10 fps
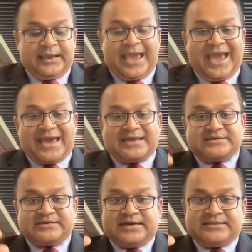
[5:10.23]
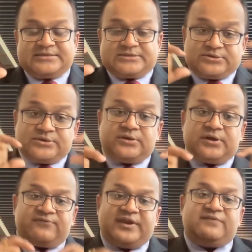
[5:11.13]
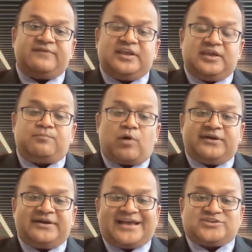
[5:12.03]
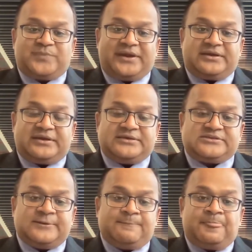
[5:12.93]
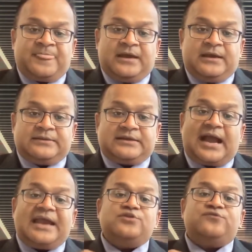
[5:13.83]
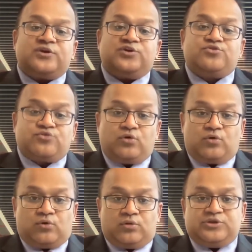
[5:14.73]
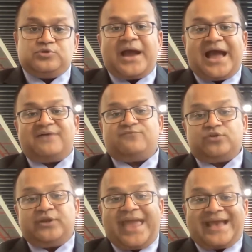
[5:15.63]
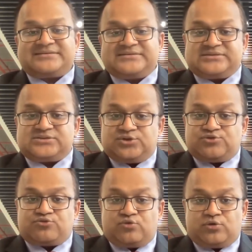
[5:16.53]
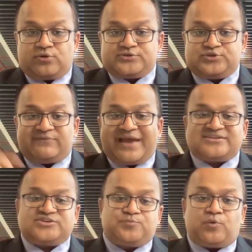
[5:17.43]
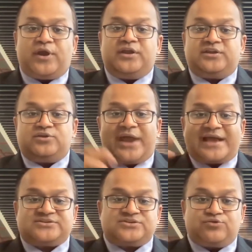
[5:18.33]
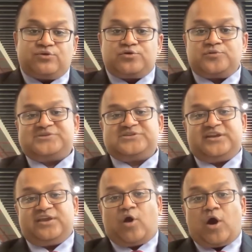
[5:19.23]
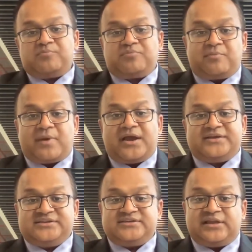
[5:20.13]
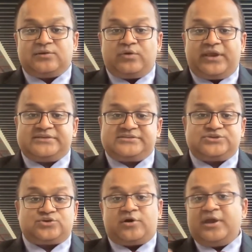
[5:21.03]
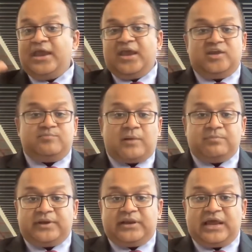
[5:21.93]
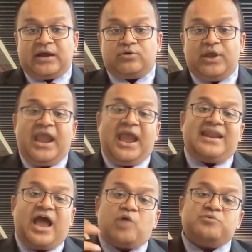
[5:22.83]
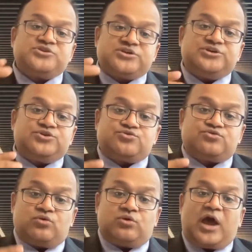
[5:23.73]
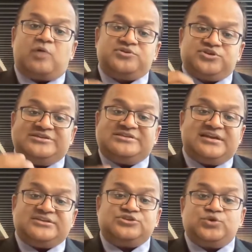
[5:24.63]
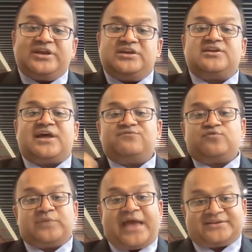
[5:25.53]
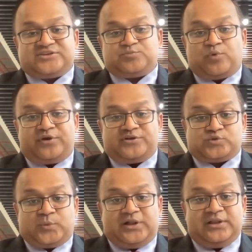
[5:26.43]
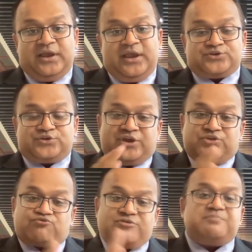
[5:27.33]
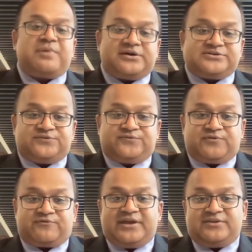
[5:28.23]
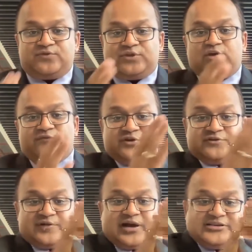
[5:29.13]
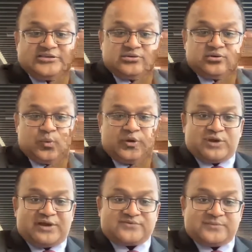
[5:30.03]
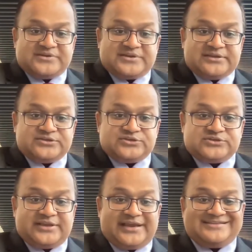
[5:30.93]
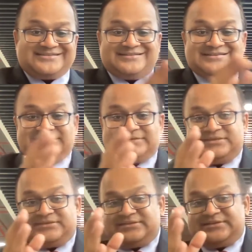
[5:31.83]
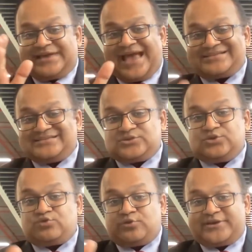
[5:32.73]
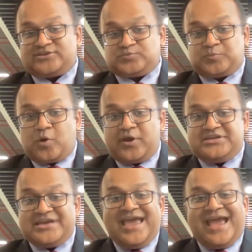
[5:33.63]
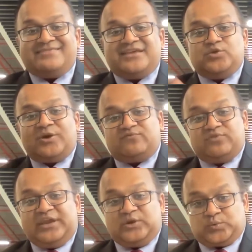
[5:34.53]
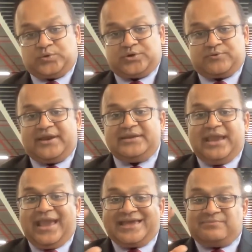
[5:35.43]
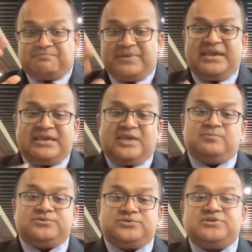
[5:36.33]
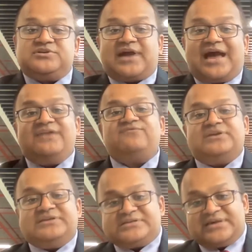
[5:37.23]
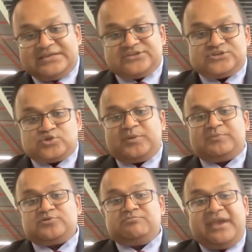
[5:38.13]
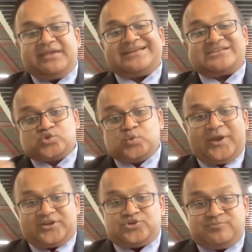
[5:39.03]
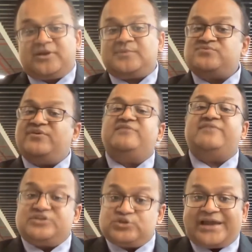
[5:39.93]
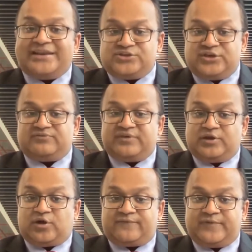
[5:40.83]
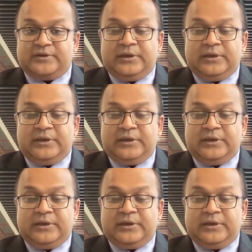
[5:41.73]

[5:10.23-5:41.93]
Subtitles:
And the third very important aspect is the kind of control you have on the access controller. So you have access point, and your access controller could be sitting on premise in telco cases or in public cloud, and how much control, how much intelligence you can derive from the access point as well. So there are three parts of it, right? If you think of a device where you have some intelligence, there's an access controller, access point, and then you have network, right? And being able to derive the intelligence to be able to make that switch becomes very challenging very often.